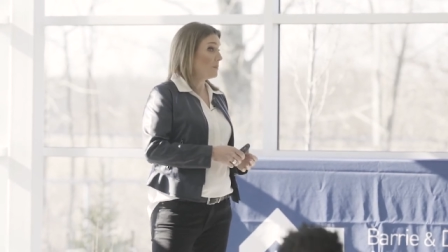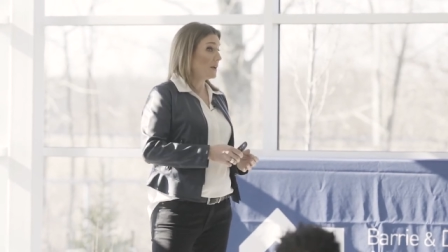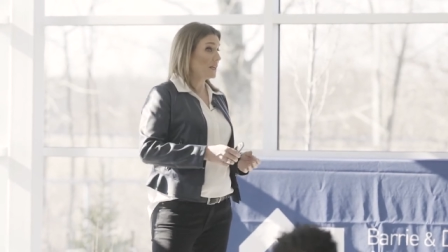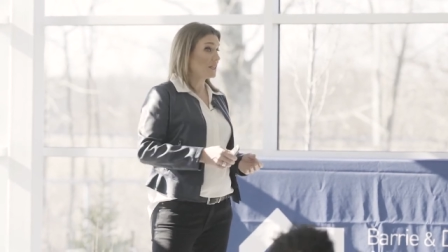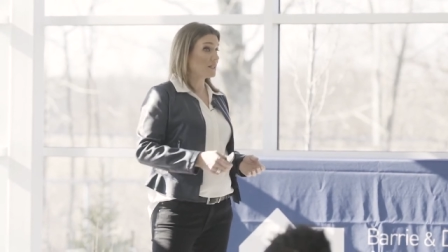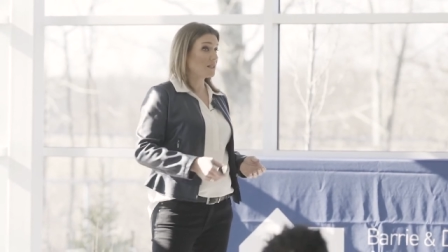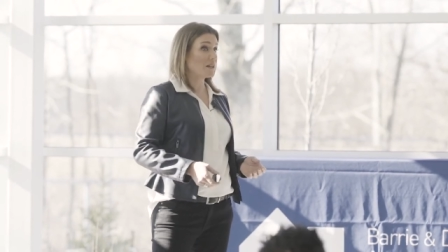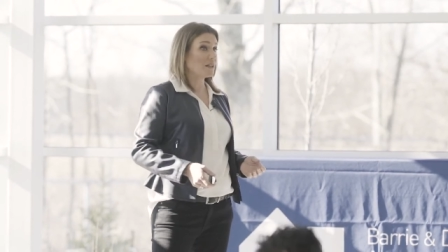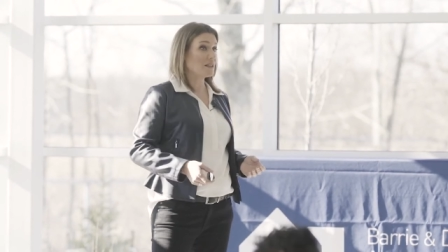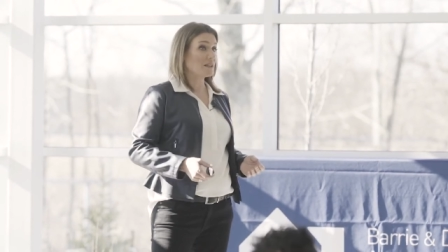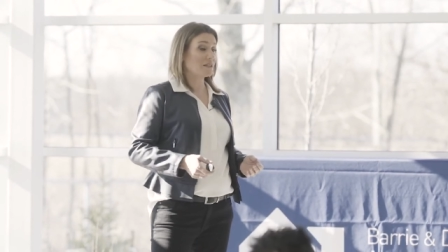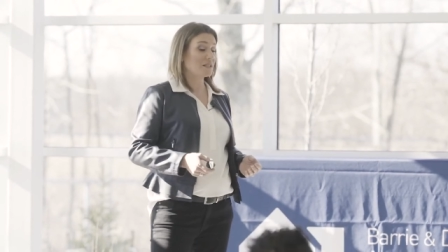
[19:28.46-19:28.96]

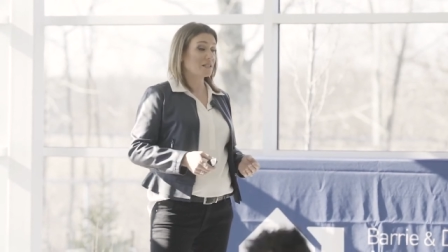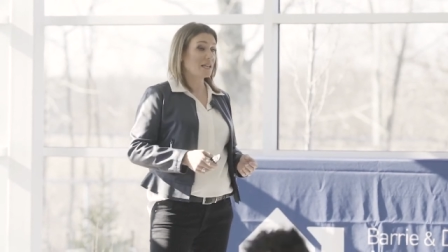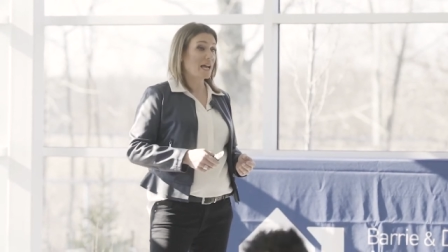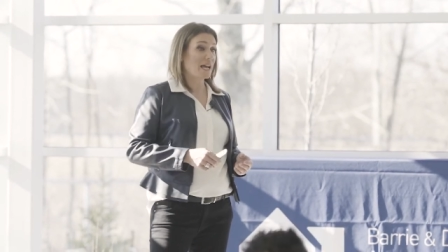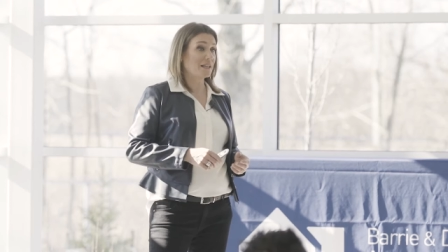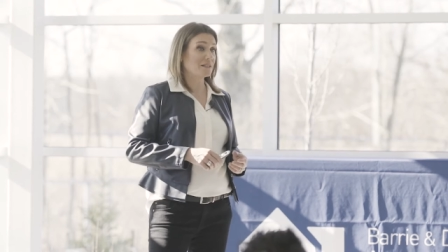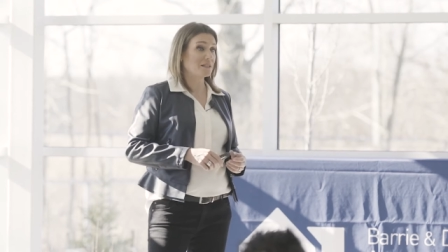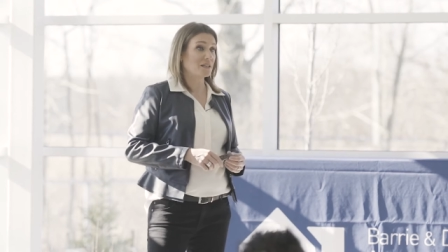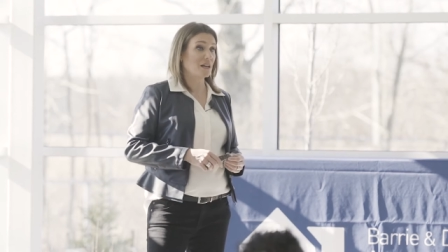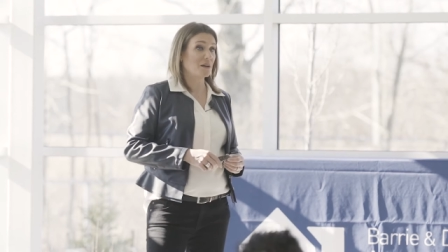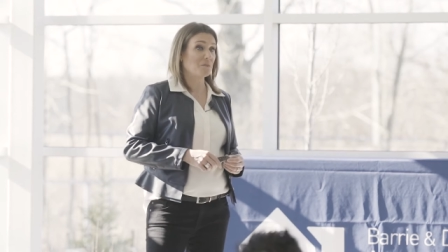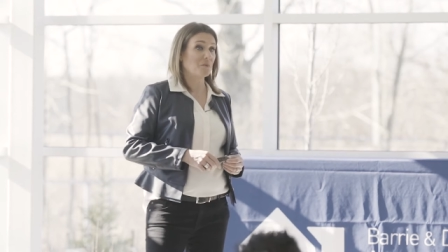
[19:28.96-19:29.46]
Based on the
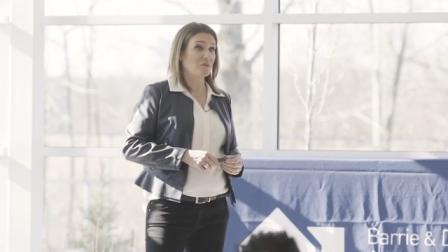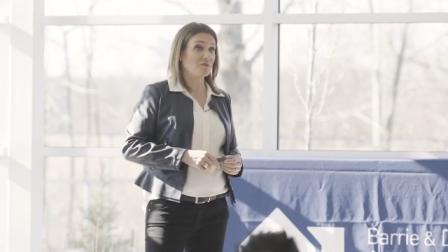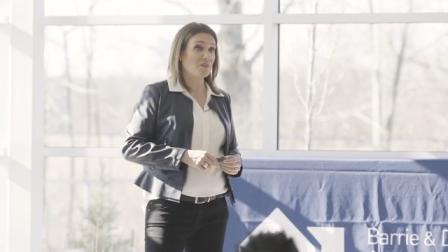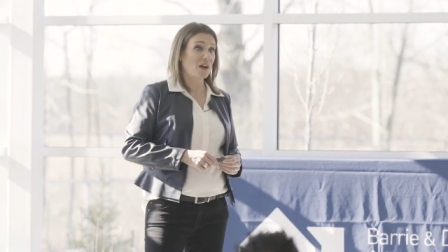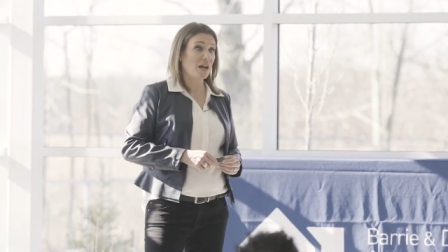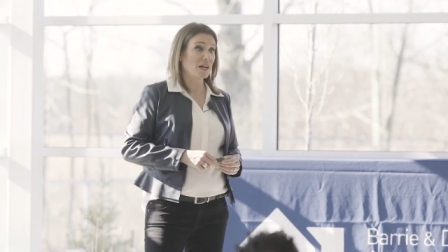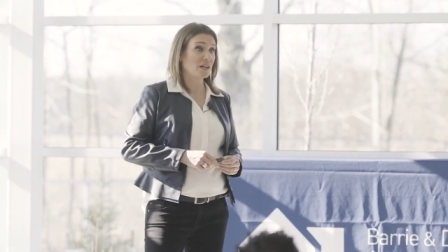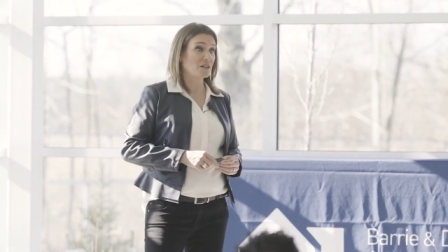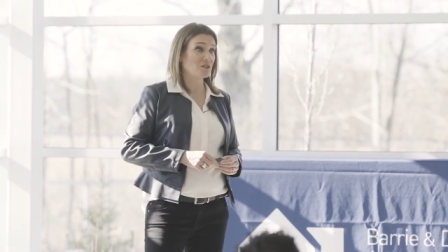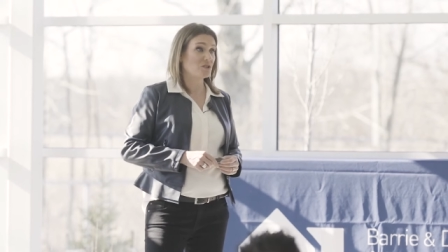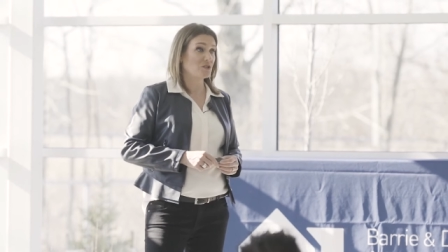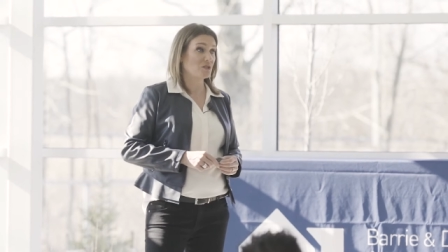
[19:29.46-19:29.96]
stats that I
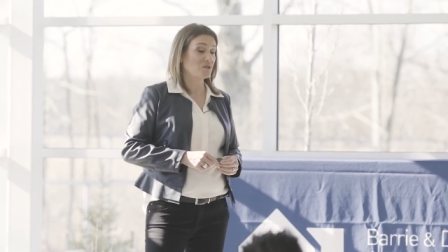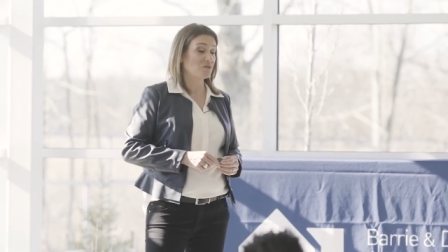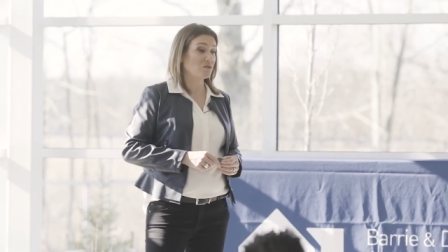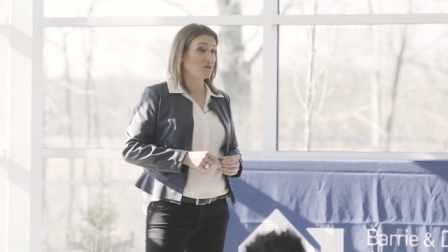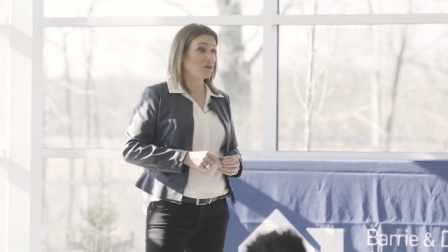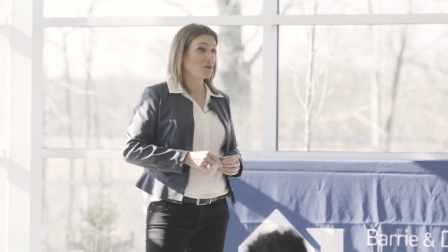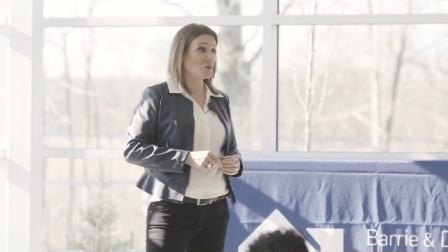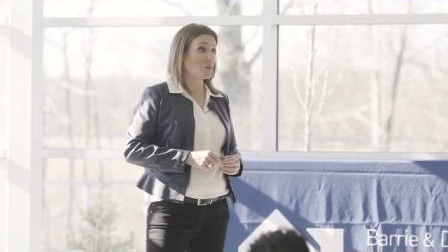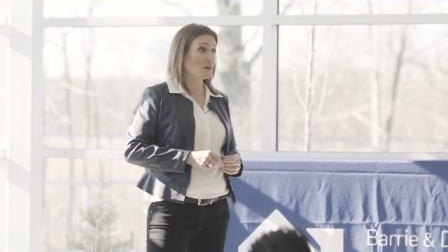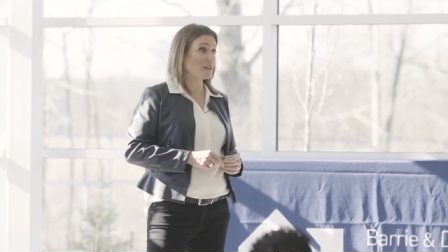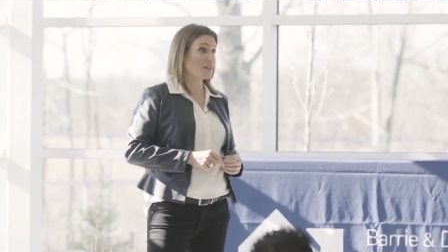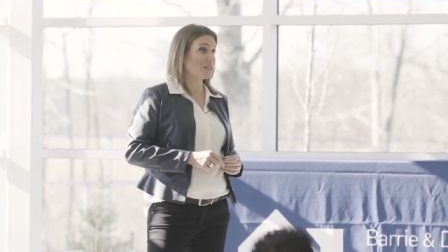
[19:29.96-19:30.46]
provided
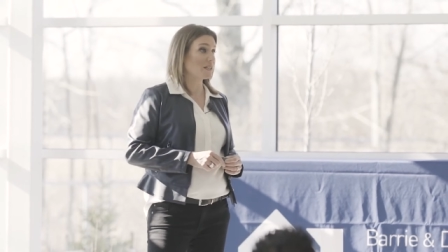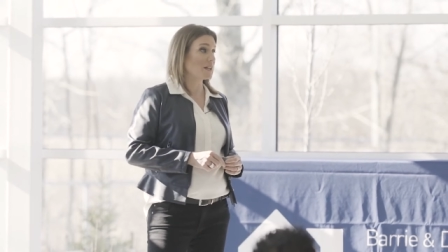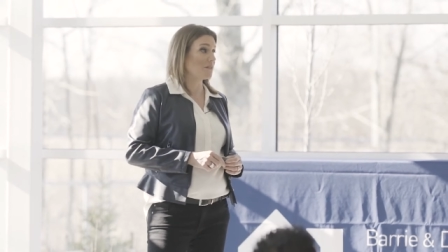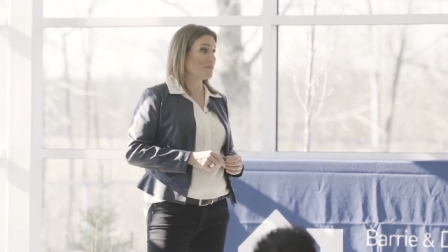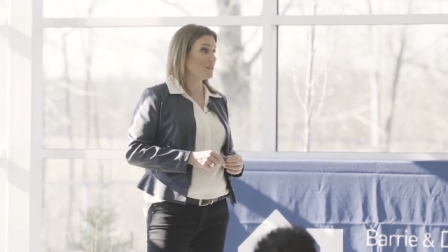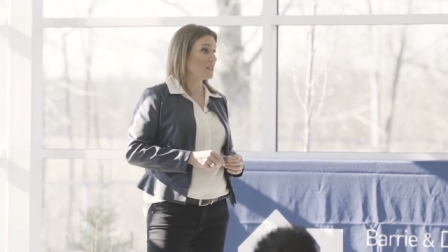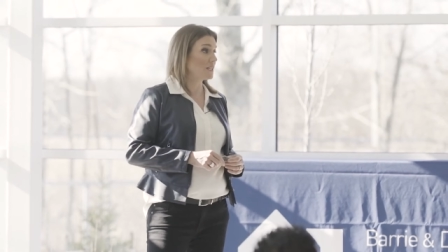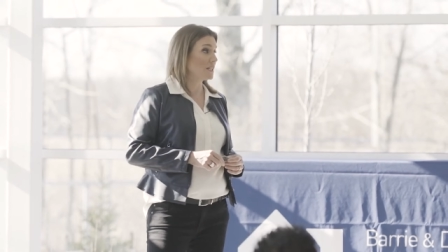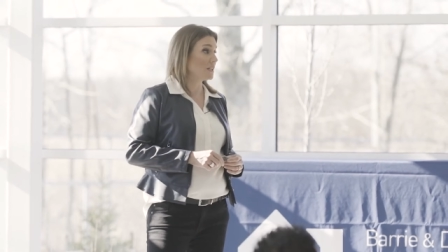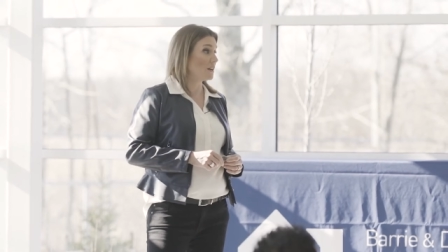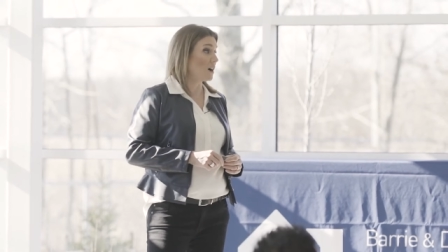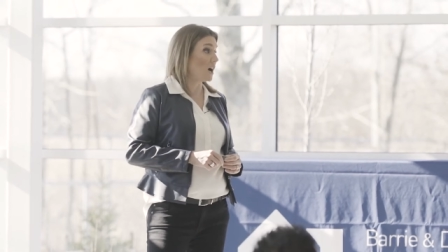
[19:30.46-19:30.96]
you, in
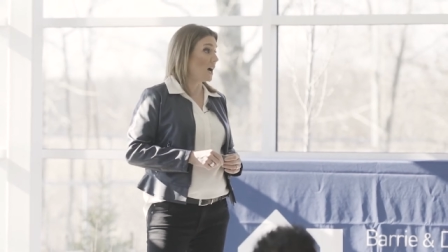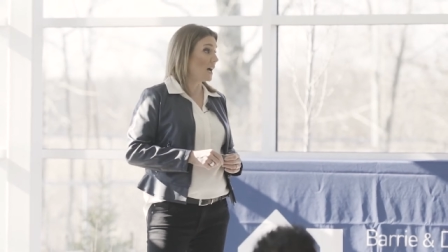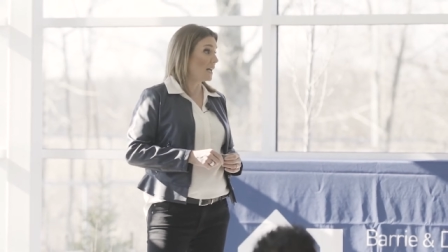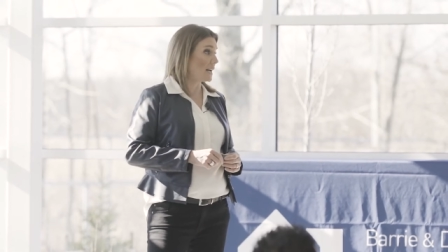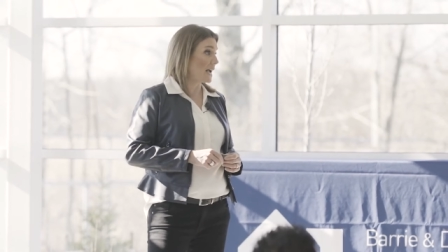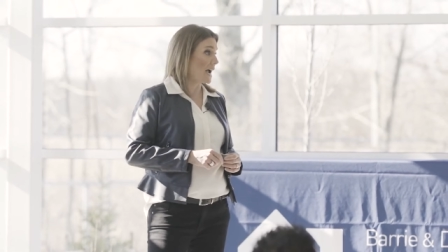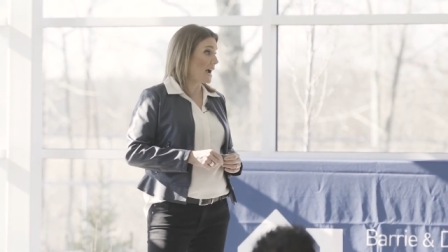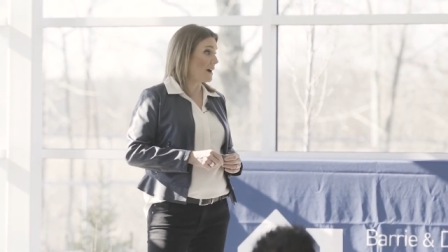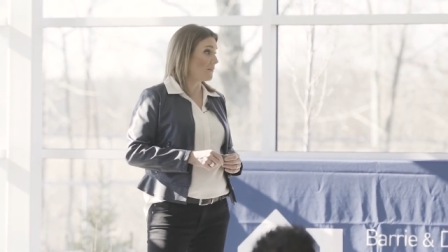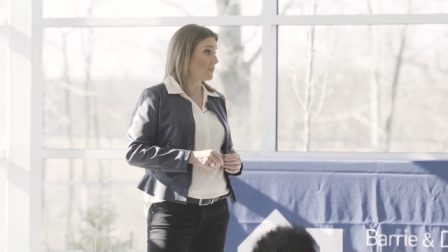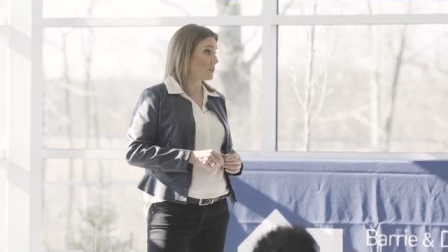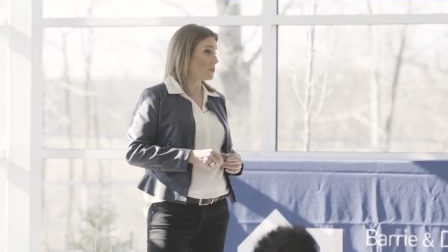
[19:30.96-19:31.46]
2017,
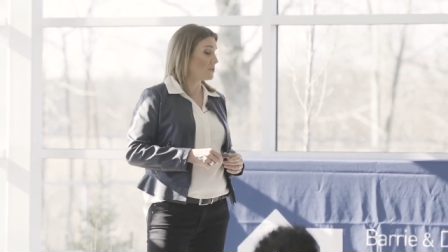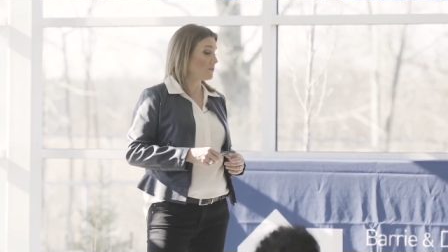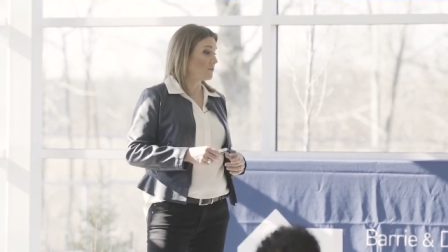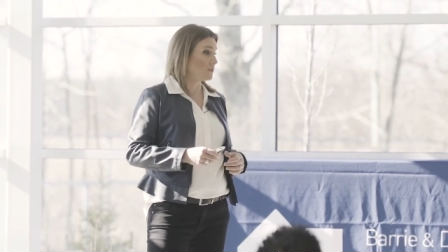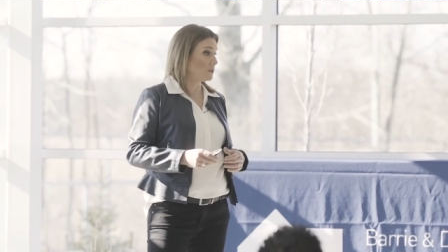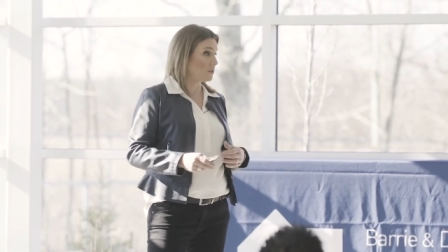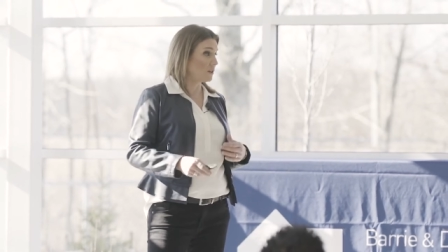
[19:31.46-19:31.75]
on average,